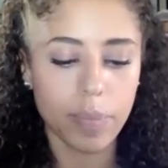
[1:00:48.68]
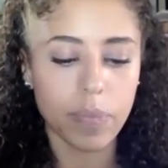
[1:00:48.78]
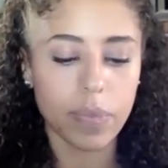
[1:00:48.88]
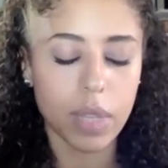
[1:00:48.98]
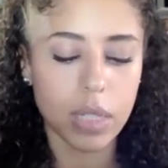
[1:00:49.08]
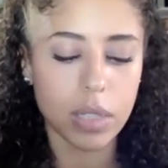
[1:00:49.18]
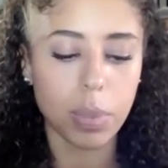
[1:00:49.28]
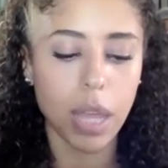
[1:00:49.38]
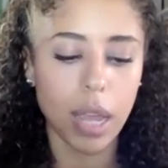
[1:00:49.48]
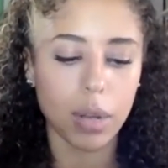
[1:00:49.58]
he's a
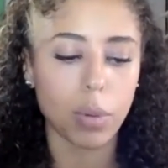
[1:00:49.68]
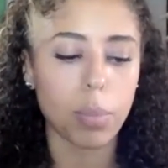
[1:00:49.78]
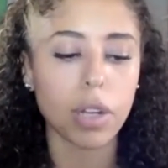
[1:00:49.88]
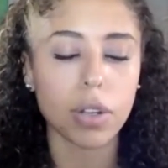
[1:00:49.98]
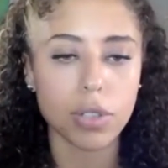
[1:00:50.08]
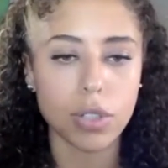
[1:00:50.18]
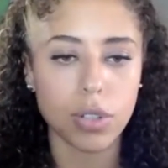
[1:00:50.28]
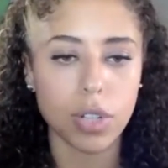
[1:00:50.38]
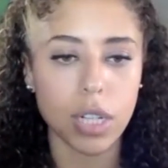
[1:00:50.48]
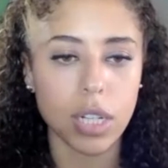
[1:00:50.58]
Black rabbinical
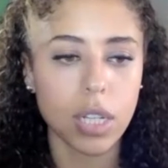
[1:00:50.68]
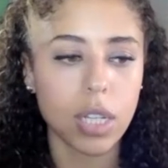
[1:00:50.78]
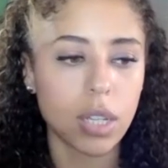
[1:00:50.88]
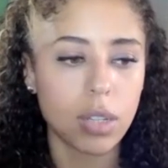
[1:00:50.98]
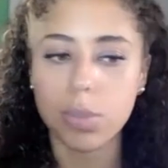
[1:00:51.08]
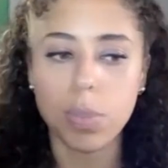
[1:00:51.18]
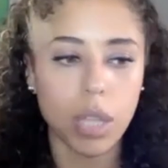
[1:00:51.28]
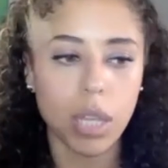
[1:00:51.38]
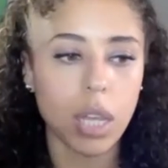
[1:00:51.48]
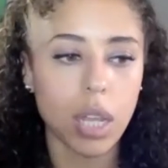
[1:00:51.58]
student who's
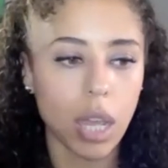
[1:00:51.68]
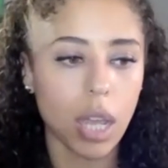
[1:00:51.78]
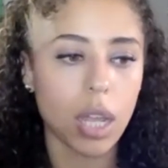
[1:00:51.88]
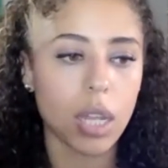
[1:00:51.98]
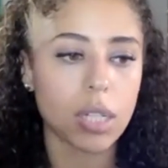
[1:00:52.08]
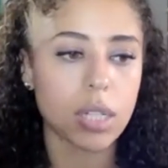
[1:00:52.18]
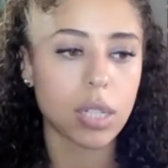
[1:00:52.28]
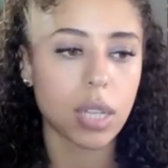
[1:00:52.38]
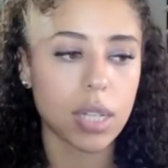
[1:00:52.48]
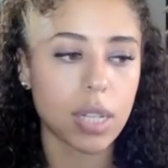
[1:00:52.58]
brilliant, and
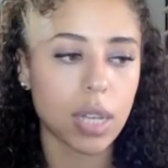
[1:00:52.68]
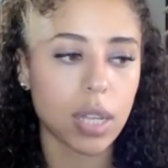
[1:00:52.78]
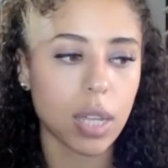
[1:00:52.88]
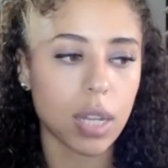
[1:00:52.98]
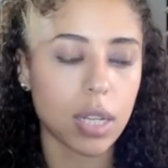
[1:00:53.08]
Kendall, and